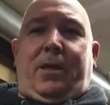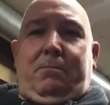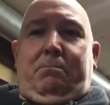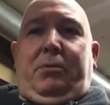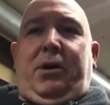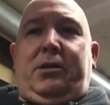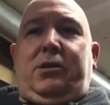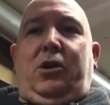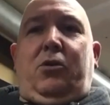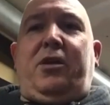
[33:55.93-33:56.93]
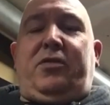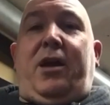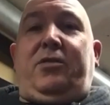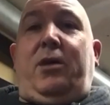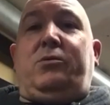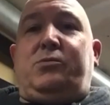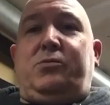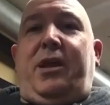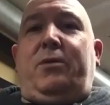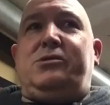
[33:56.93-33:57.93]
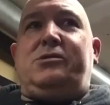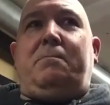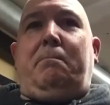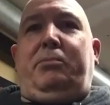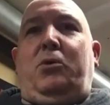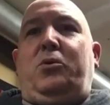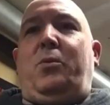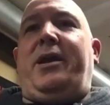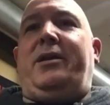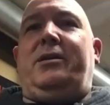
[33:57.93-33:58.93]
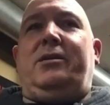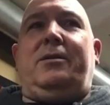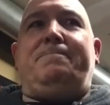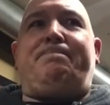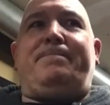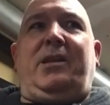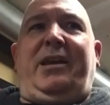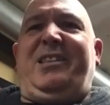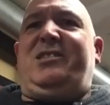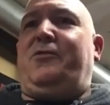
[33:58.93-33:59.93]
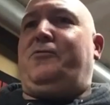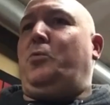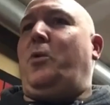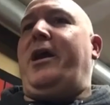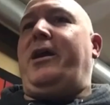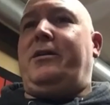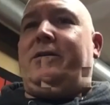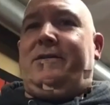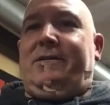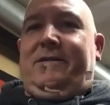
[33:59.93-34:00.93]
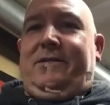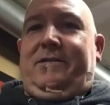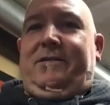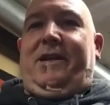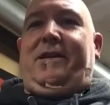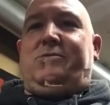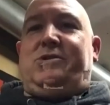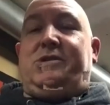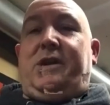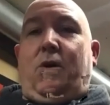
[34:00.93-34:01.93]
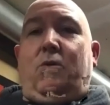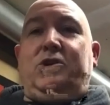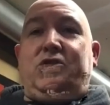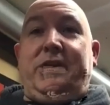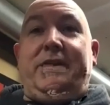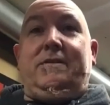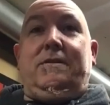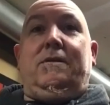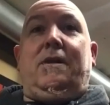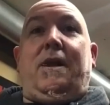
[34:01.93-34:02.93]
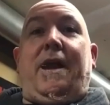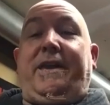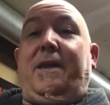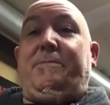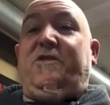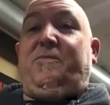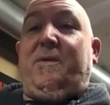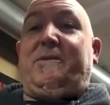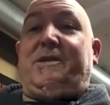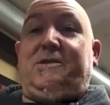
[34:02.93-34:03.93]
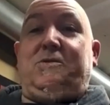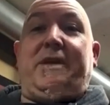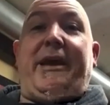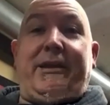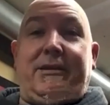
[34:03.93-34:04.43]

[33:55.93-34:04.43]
But that was blown away in a different way. Like it was just like, holy shit, I can't believe people can do that.